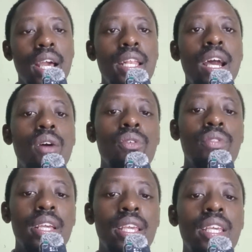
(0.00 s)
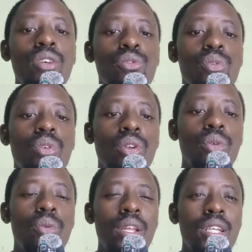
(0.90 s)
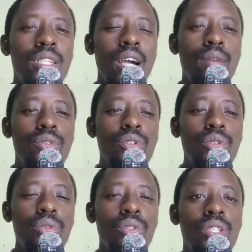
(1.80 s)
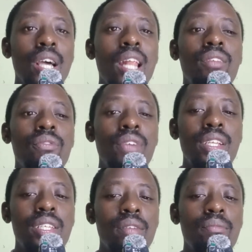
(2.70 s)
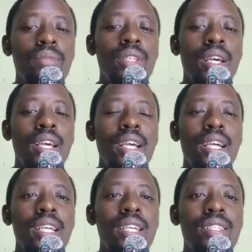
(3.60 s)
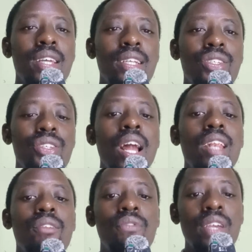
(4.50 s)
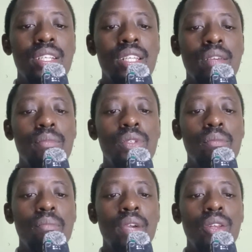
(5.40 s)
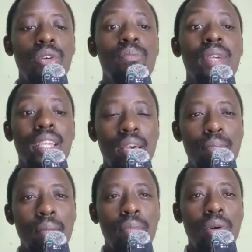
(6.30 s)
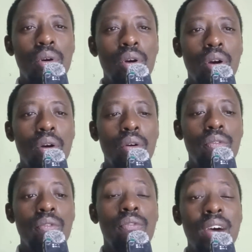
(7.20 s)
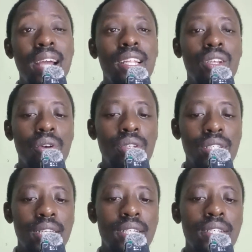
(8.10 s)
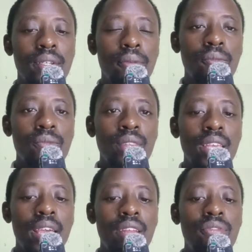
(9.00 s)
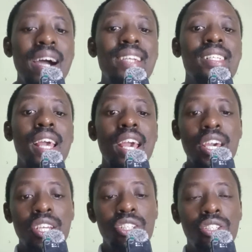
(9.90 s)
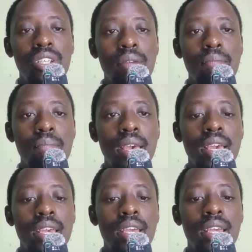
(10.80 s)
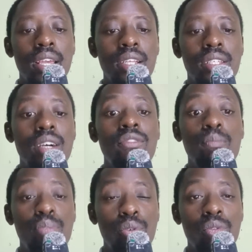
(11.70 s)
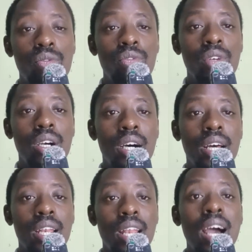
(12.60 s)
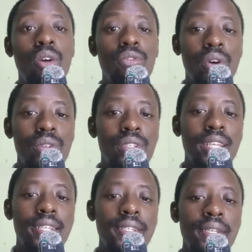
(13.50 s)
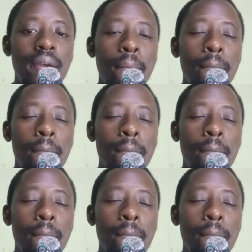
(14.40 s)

Now, the key rule when it comes to child victims is that child victims may not be capable of valid consent. In fact, age may itself prove lack of consent.